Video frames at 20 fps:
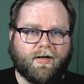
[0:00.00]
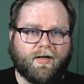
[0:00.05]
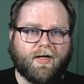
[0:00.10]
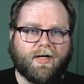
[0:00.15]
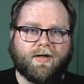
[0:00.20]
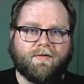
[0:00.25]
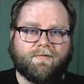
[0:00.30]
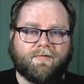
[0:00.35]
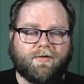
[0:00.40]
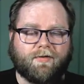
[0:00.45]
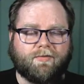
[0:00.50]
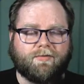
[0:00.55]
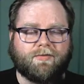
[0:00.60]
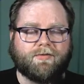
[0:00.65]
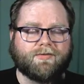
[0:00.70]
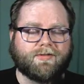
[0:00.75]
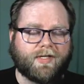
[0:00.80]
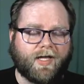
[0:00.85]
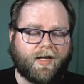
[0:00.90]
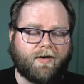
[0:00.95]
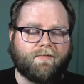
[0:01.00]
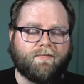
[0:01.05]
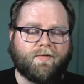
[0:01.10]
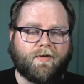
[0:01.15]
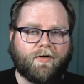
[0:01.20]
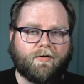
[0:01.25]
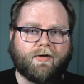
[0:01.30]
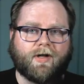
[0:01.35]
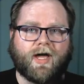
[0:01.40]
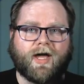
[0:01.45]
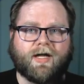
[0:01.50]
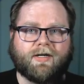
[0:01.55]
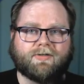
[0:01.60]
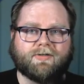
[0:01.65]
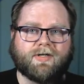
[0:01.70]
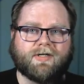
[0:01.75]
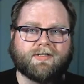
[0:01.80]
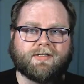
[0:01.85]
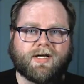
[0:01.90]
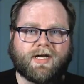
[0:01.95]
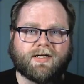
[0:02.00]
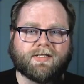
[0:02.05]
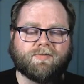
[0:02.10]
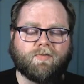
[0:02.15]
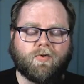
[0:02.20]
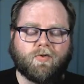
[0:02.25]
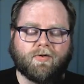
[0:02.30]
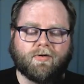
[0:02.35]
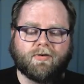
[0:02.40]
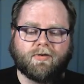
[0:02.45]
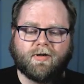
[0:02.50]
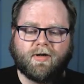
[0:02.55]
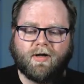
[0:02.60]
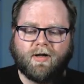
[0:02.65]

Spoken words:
if you use that Vault address export.